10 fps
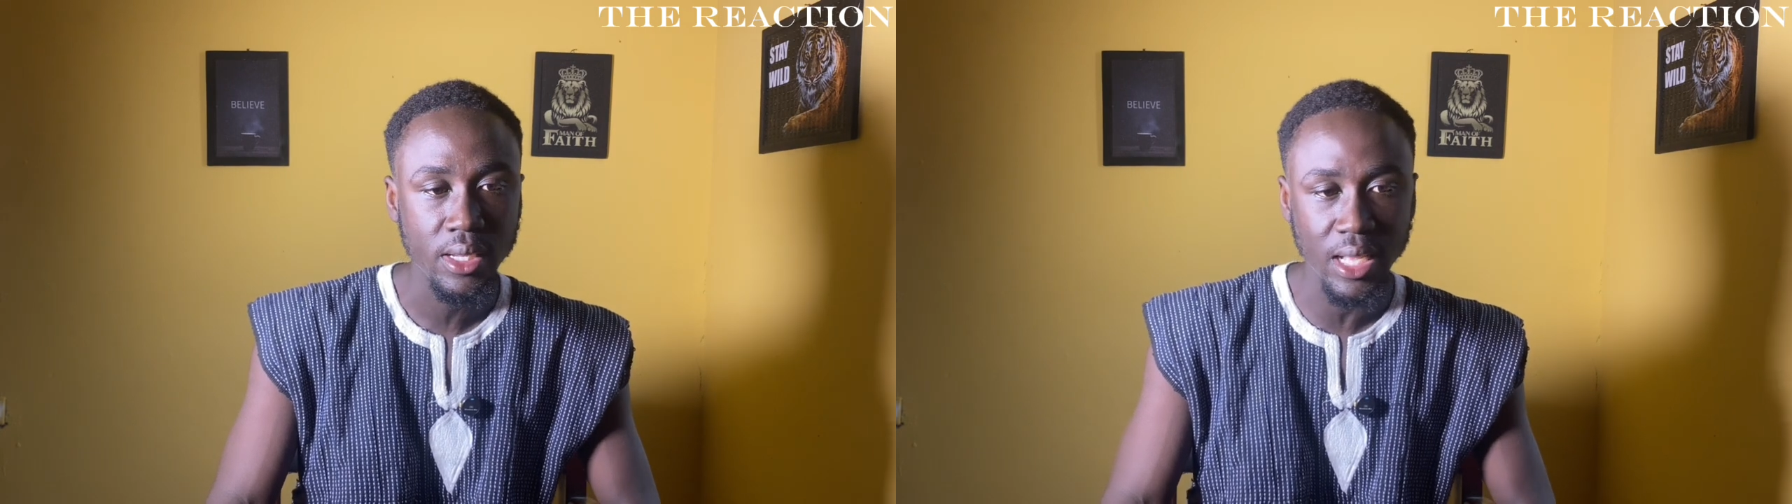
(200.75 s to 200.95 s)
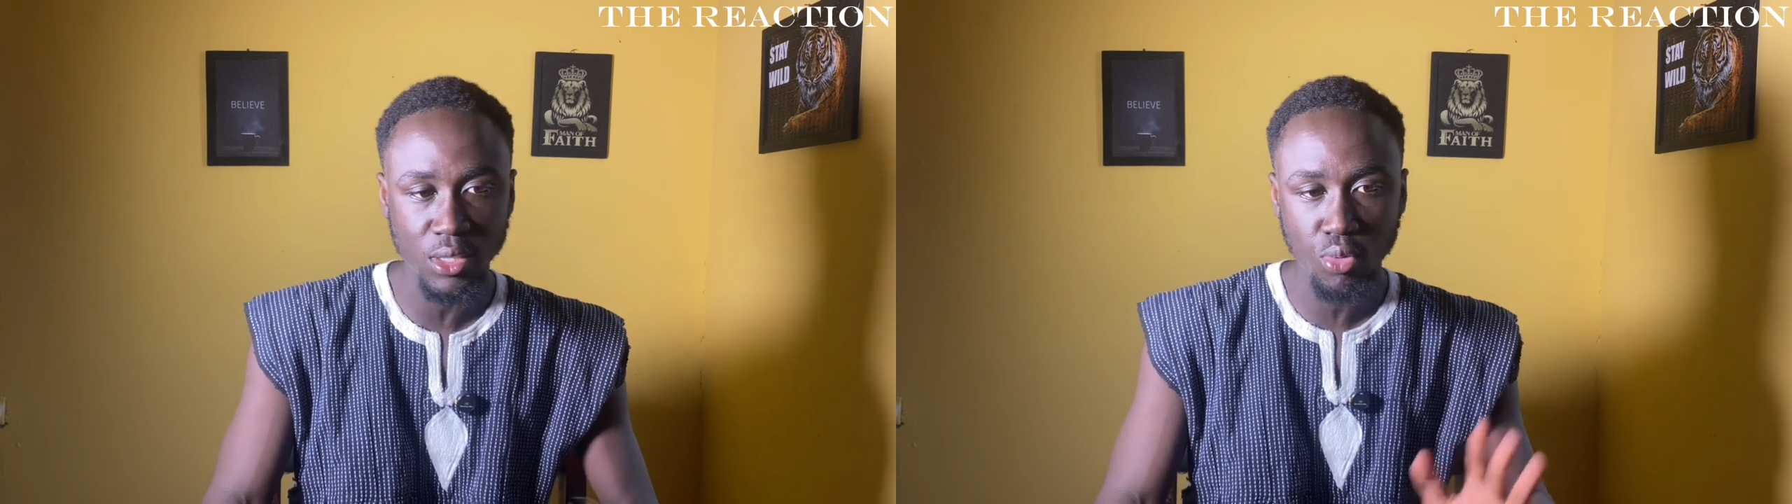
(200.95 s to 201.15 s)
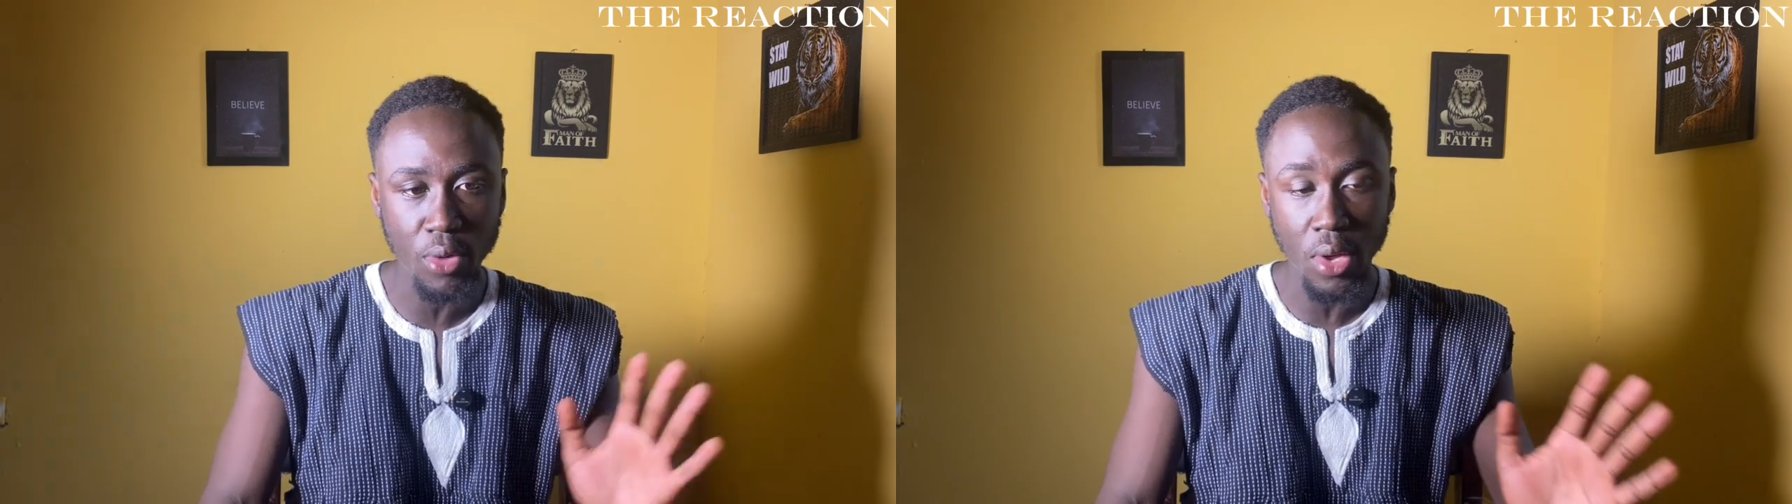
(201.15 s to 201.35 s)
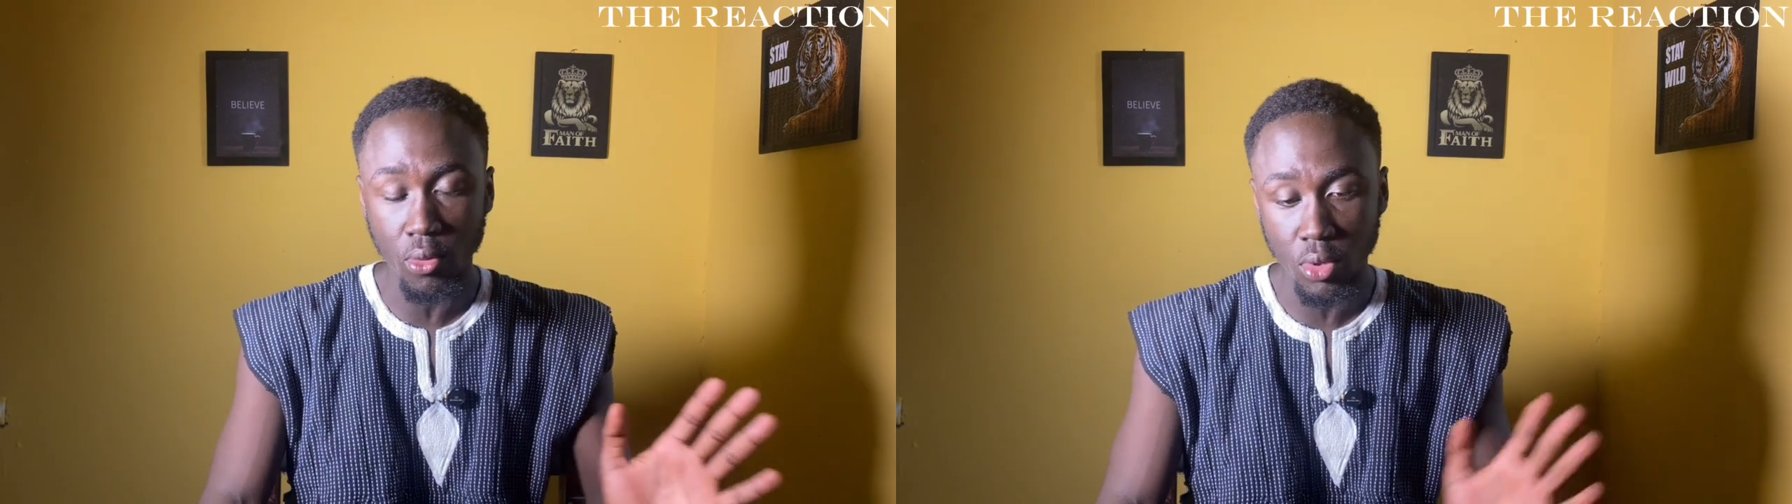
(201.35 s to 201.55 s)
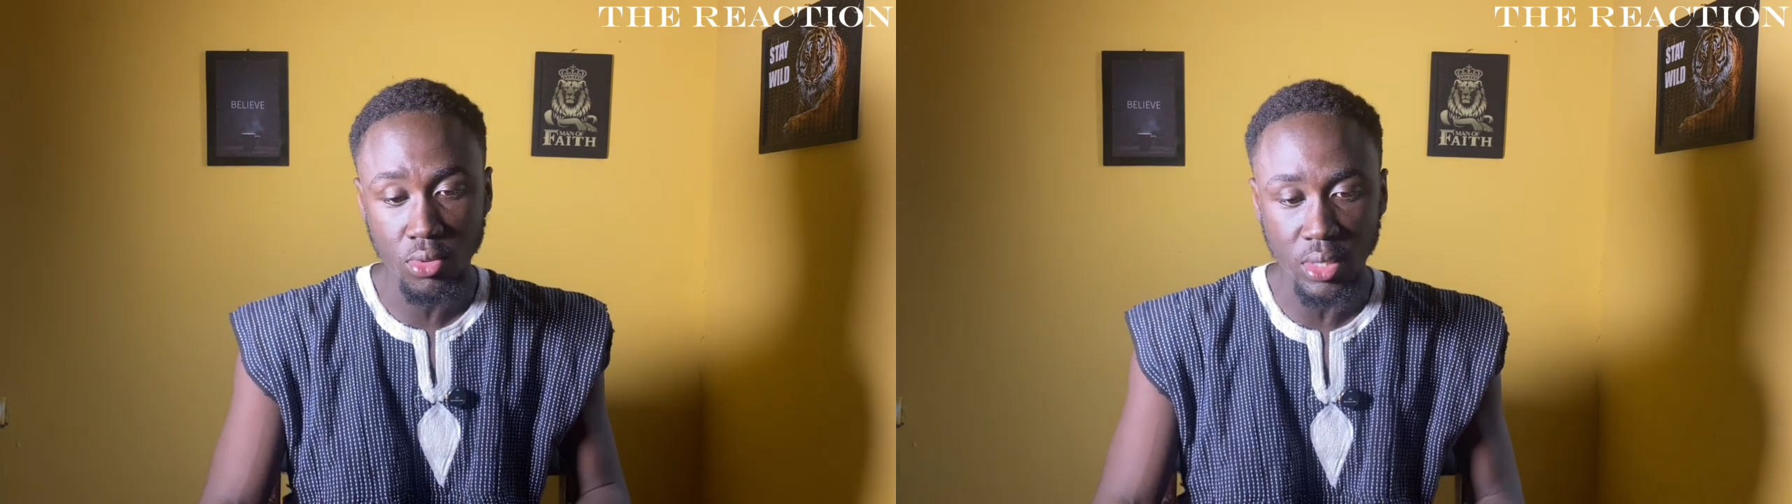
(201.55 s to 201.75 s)
That's why we are
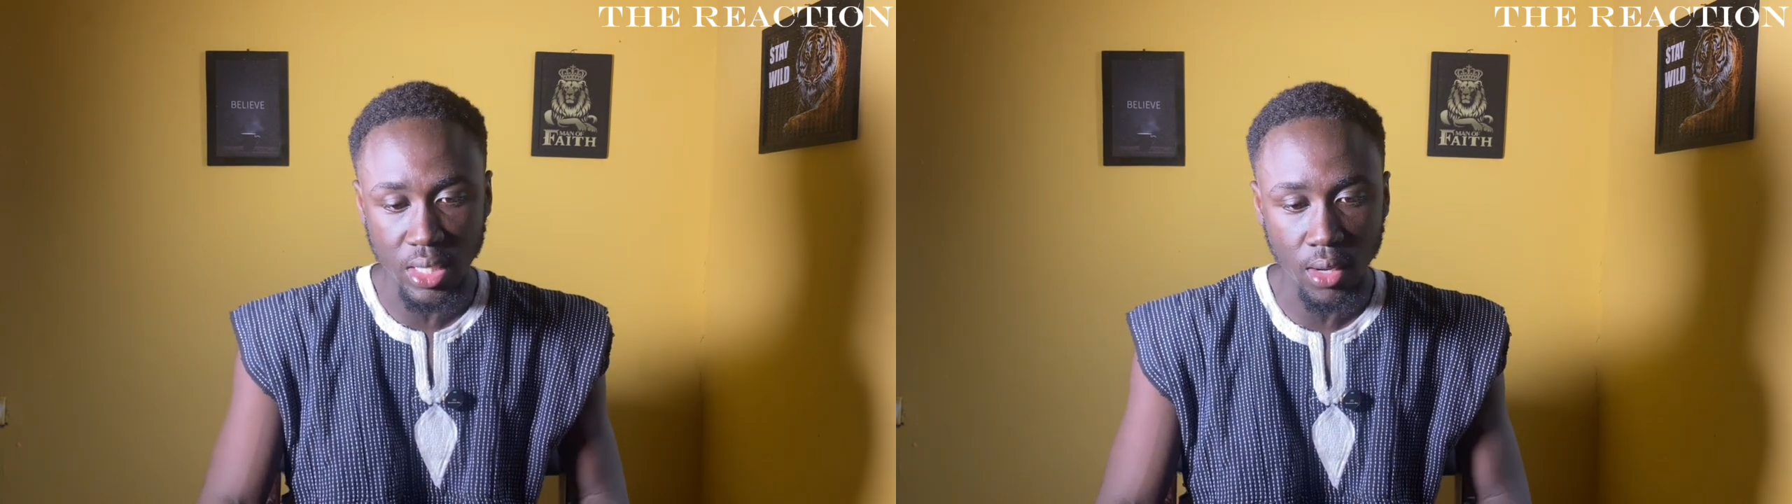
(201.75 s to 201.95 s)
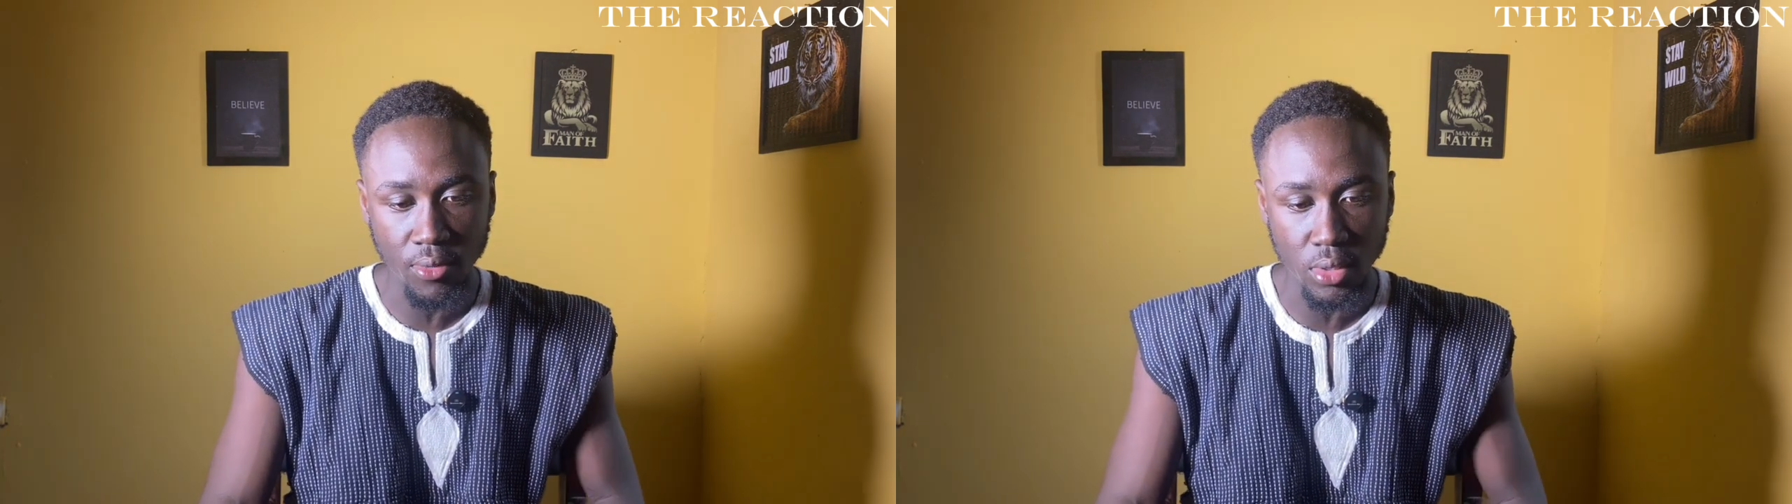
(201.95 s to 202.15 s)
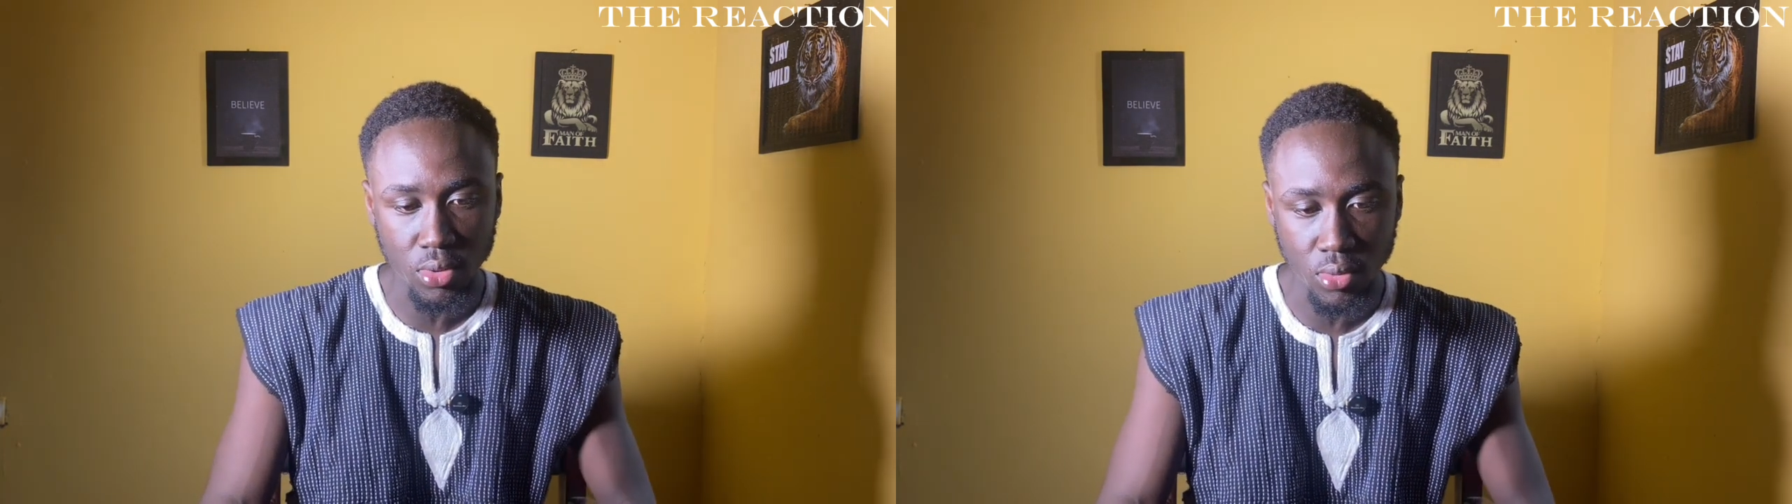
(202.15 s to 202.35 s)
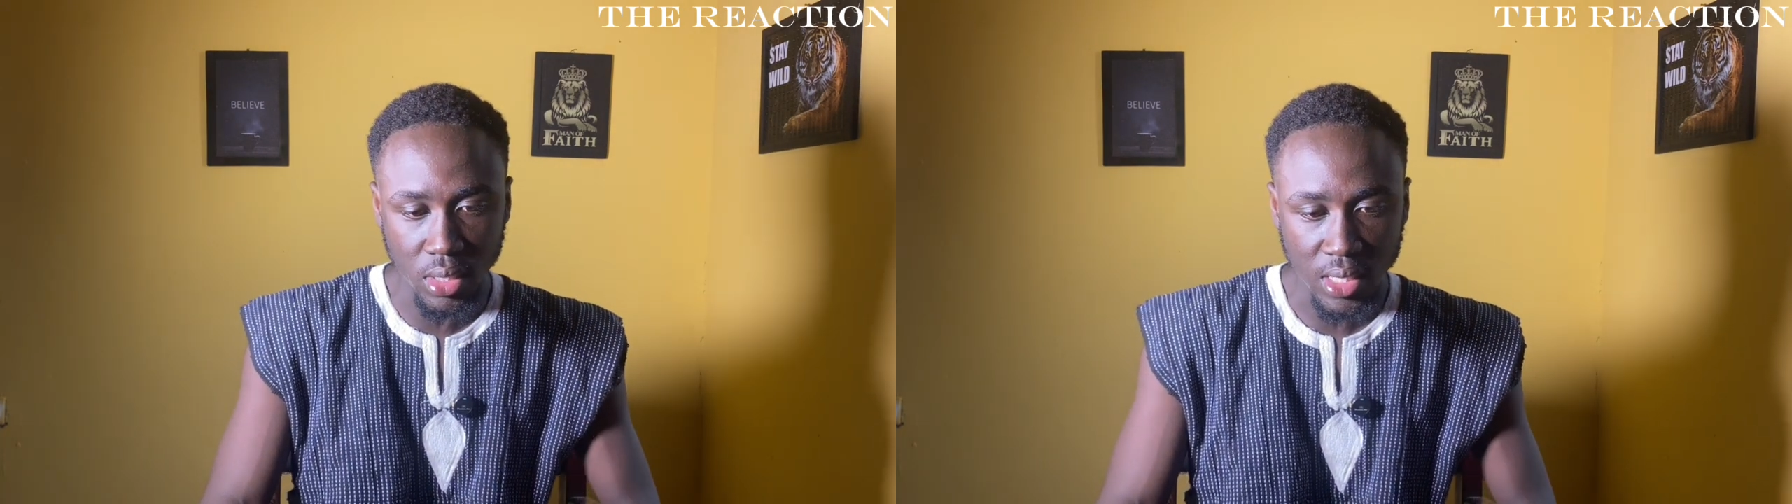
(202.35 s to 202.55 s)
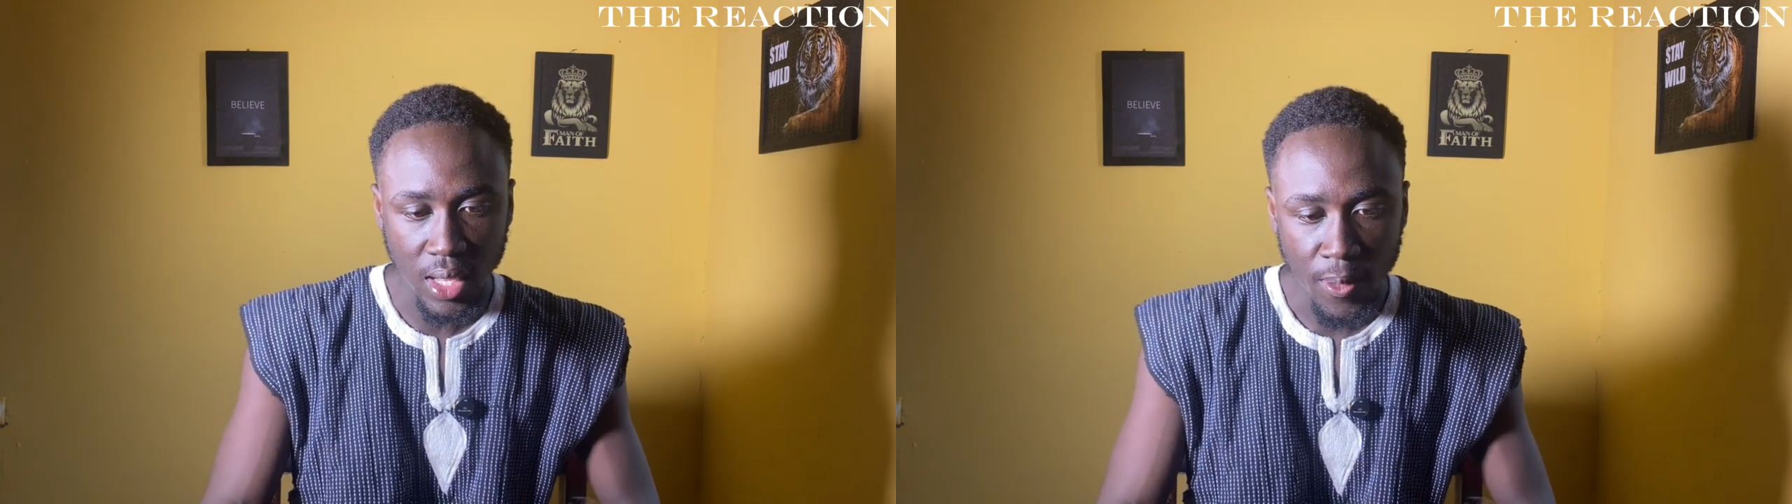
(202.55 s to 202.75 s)
going to delve into it.